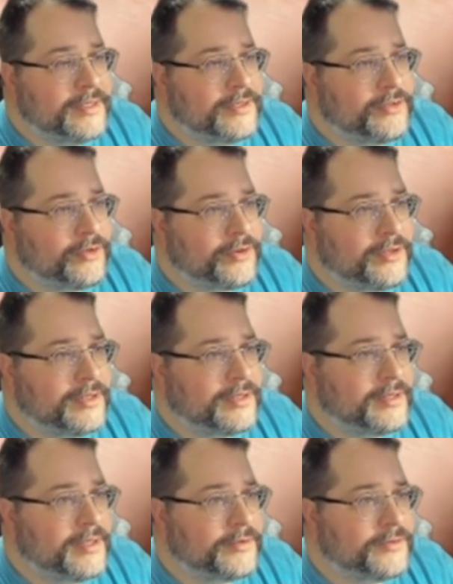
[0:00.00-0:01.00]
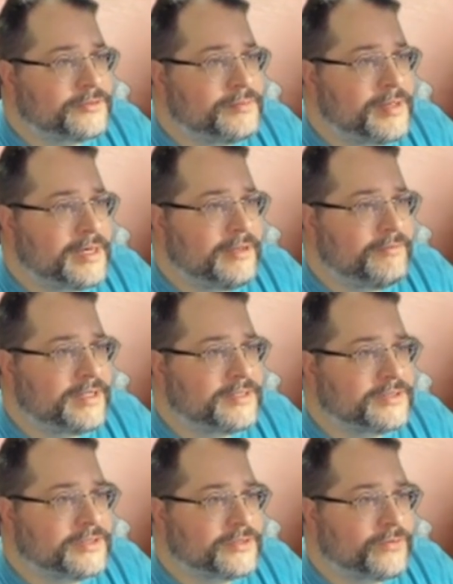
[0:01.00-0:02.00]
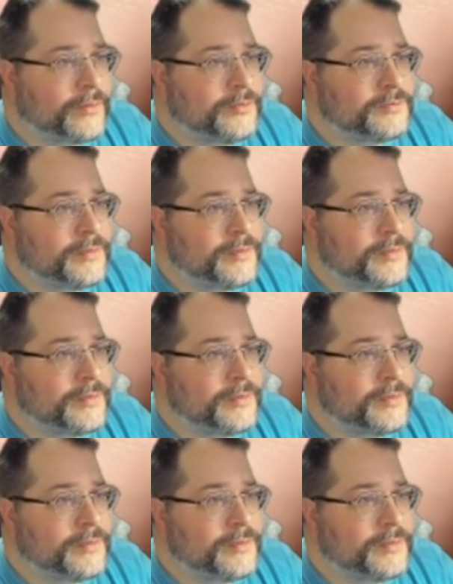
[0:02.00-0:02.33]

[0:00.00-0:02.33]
Clark Kent encounters many faces from his